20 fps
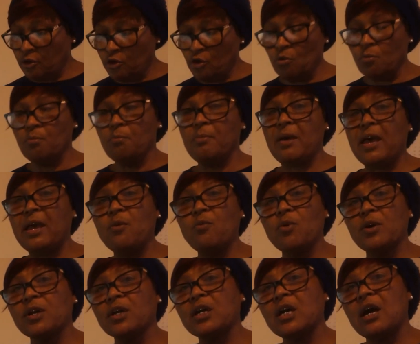You may
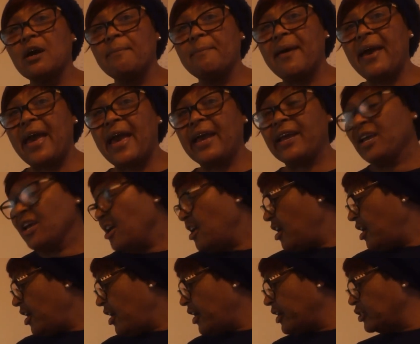want to come back
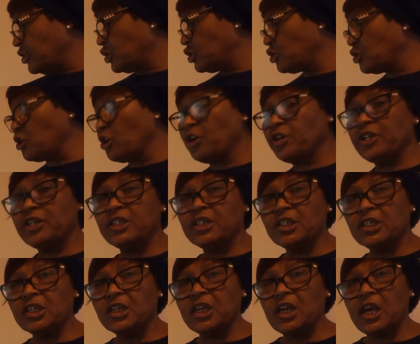and stir
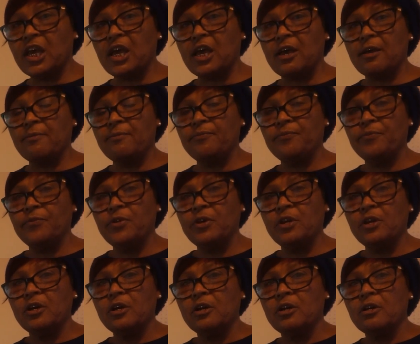this again
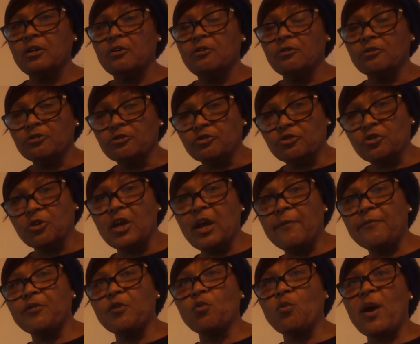to
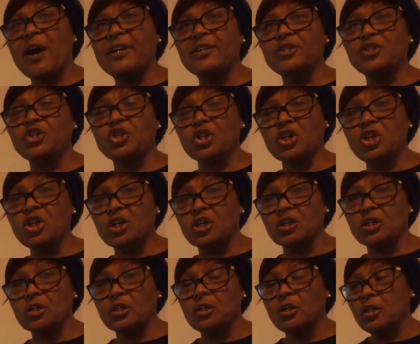help the rice to
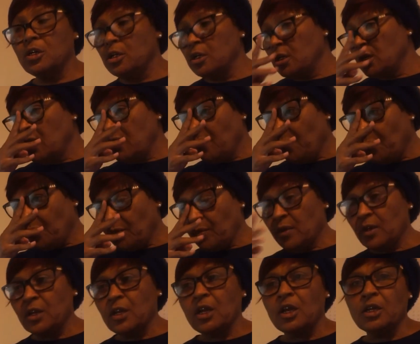cook.
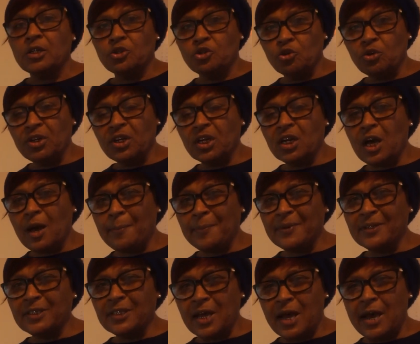Do it a
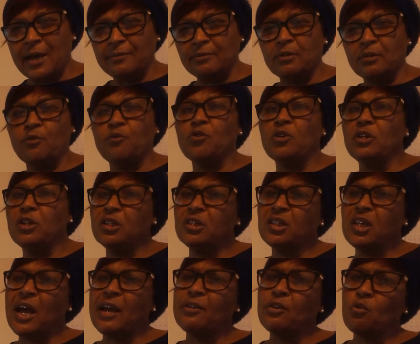couple of times. If it looks
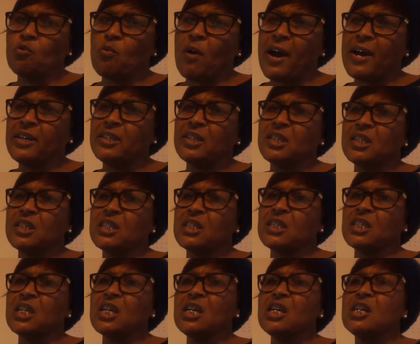like the rice is
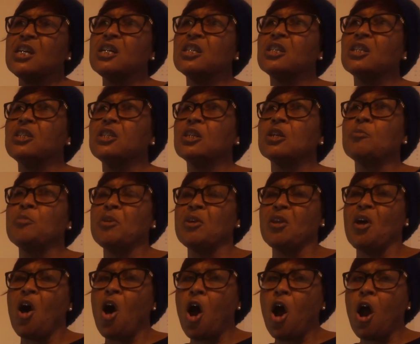still a little bit
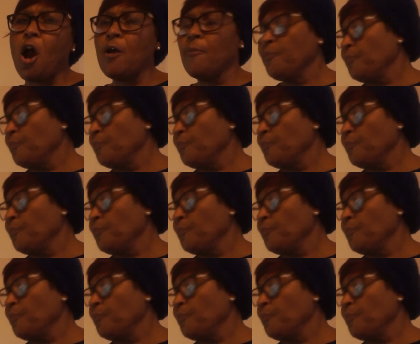hard,